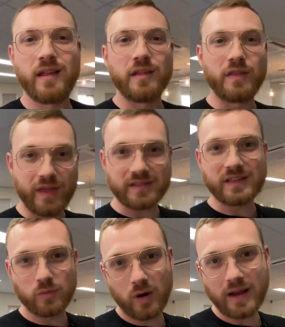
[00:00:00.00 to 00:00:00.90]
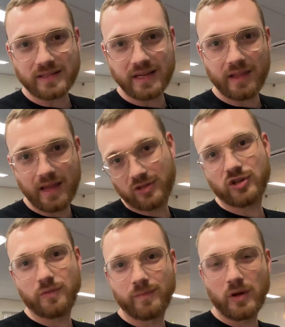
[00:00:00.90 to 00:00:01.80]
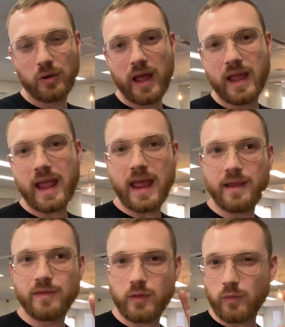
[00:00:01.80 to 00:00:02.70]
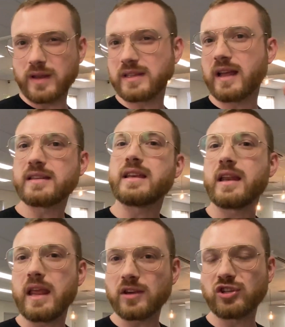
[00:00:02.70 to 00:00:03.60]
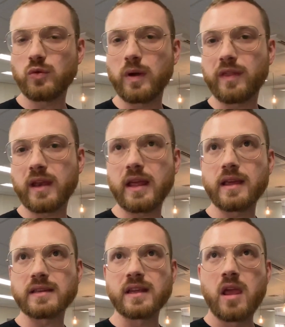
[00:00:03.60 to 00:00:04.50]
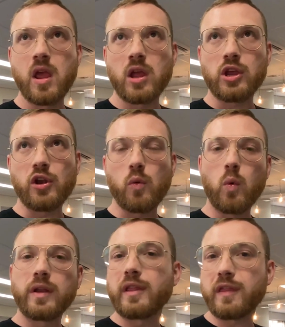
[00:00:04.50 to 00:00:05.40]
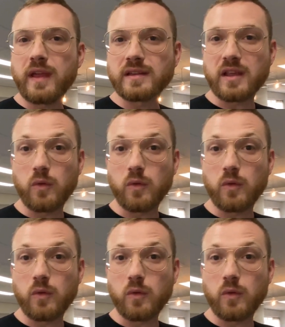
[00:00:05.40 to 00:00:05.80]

this is where I see the issue, okay? And the reason I see an issue with it is, you know, one of the things that